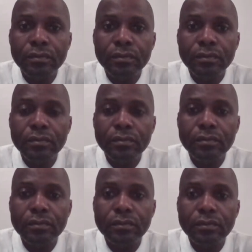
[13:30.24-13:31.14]

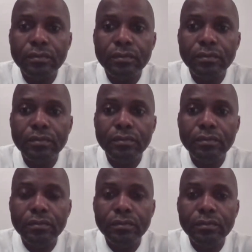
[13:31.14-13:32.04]

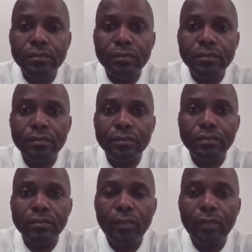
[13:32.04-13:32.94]

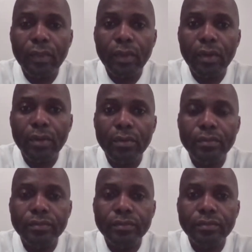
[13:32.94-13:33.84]

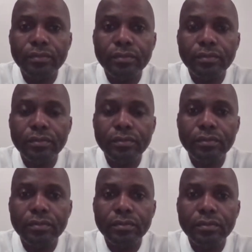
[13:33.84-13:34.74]

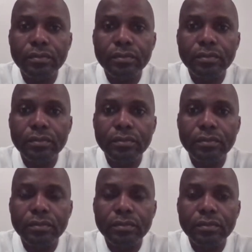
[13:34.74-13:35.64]

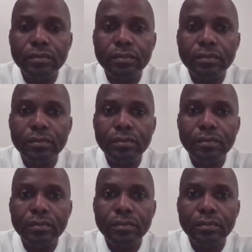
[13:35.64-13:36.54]

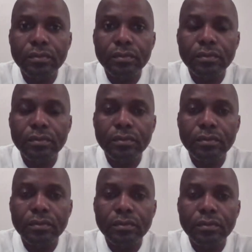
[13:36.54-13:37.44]

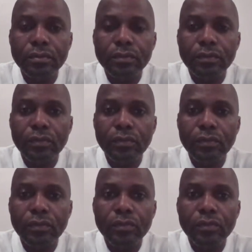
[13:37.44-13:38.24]
The person shown says nothing.